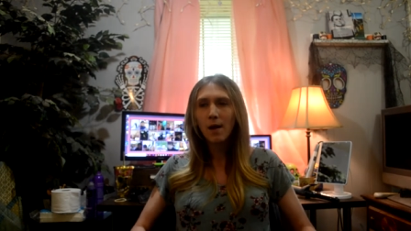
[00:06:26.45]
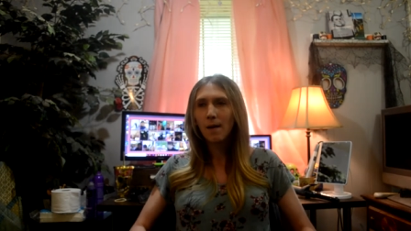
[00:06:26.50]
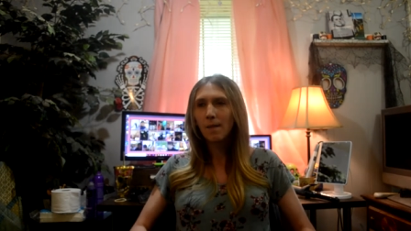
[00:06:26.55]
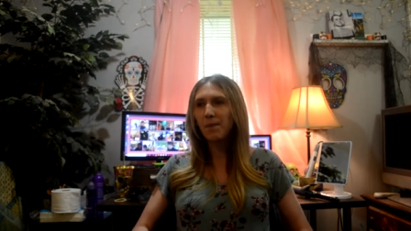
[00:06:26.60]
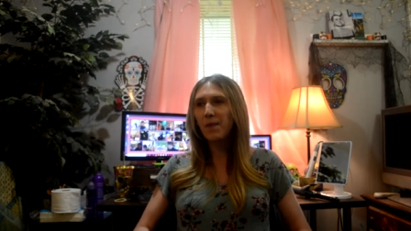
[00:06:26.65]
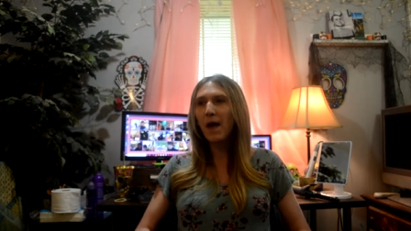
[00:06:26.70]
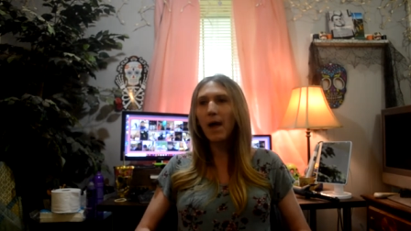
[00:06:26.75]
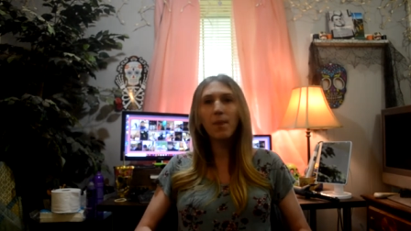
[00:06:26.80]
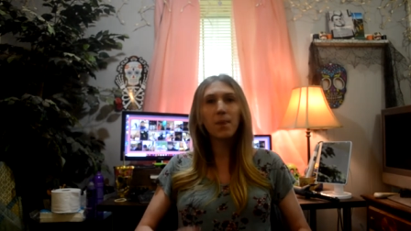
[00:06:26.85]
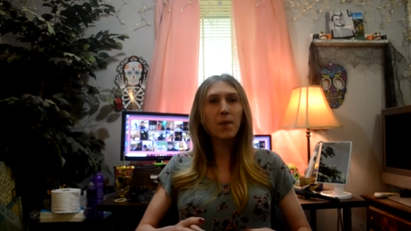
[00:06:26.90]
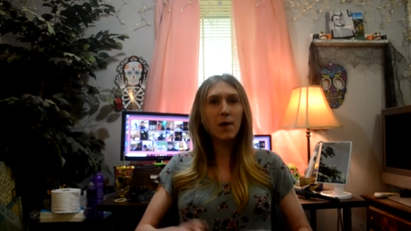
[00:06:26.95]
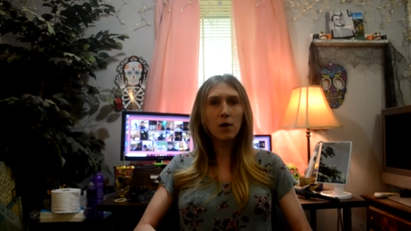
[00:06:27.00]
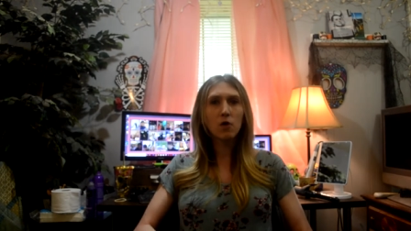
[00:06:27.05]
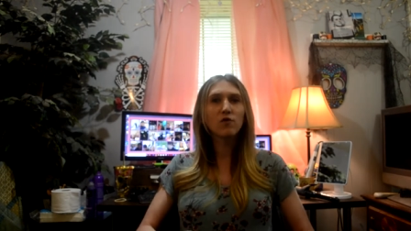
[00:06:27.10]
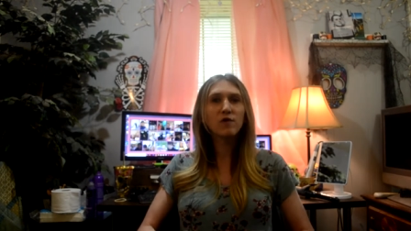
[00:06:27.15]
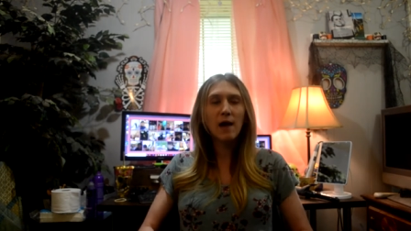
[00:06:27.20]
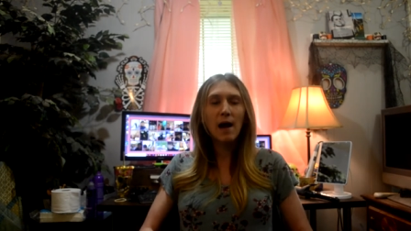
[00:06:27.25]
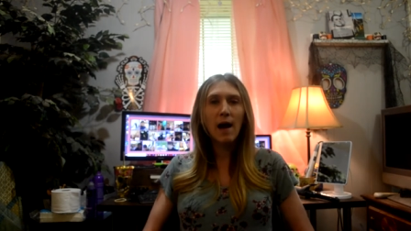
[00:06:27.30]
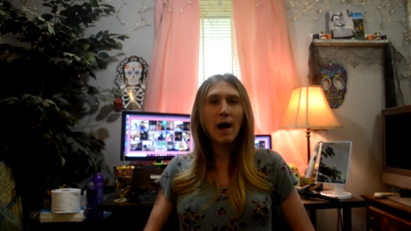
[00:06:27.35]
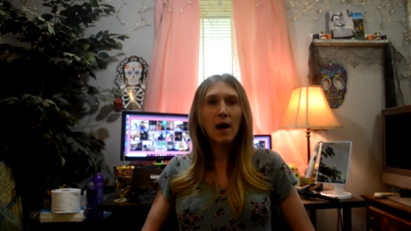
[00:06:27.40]
that their
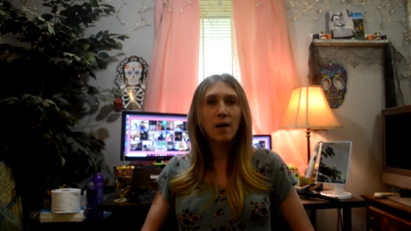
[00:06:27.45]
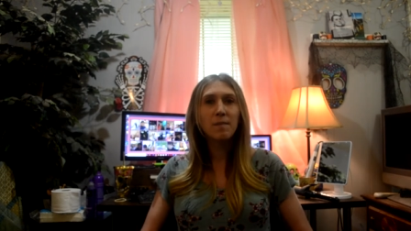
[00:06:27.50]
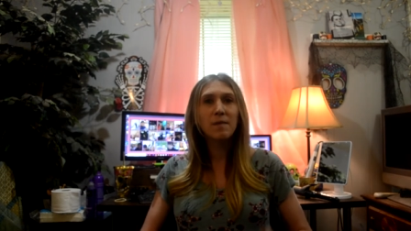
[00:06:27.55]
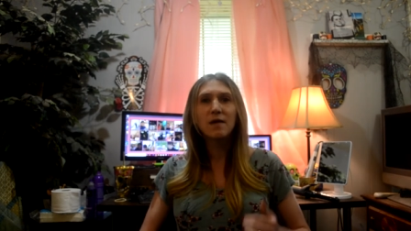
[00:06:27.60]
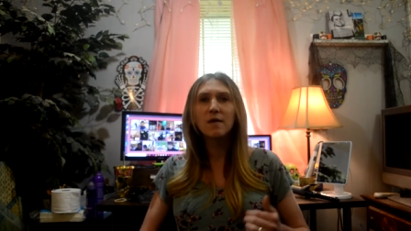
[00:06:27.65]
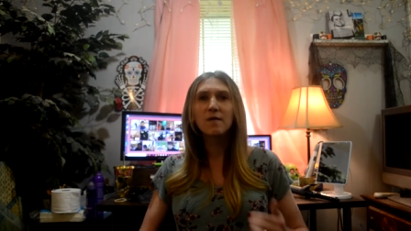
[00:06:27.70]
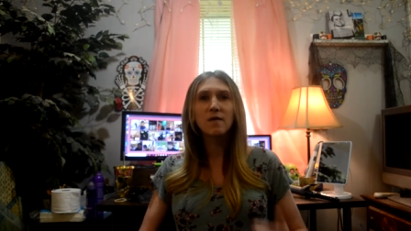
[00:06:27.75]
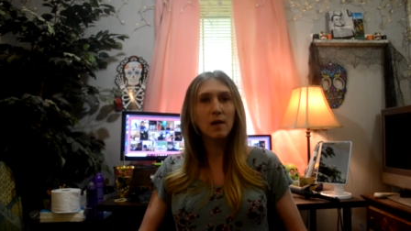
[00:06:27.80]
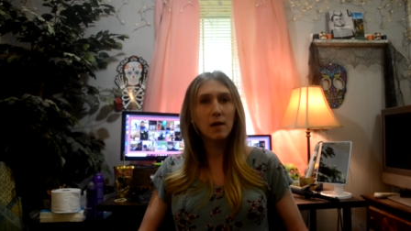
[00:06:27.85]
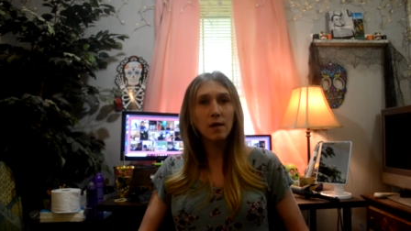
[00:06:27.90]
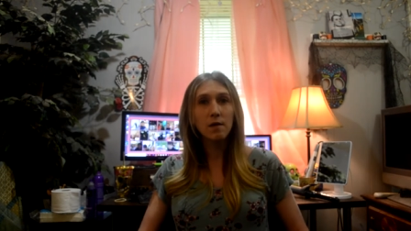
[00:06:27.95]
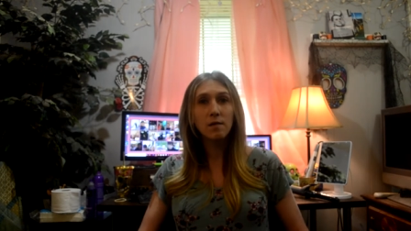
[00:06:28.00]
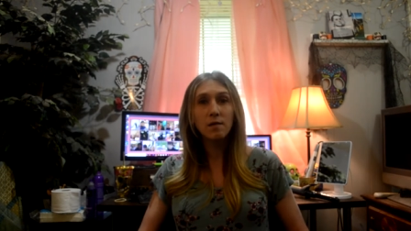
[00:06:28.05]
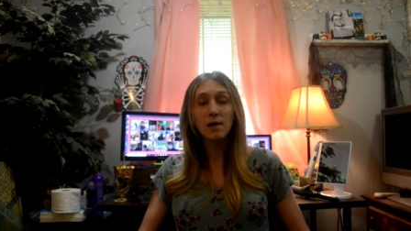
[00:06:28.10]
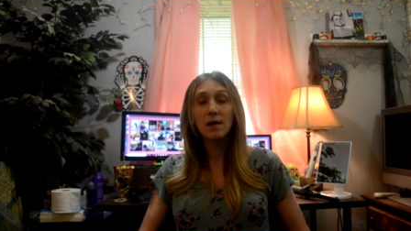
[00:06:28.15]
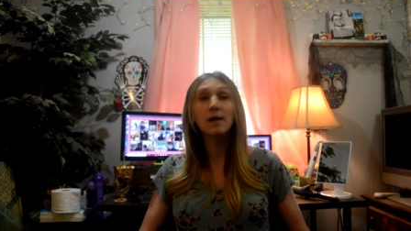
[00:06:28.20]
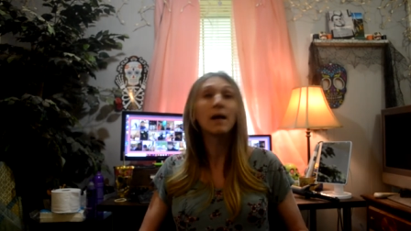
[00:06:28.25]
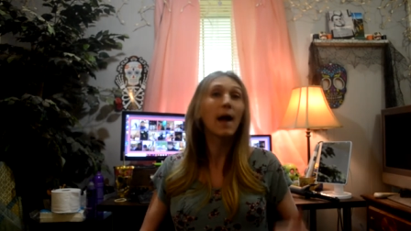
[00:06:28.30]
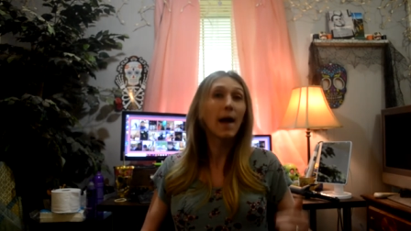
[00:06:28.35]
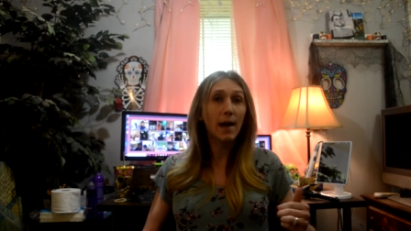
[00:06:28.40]
time is ending.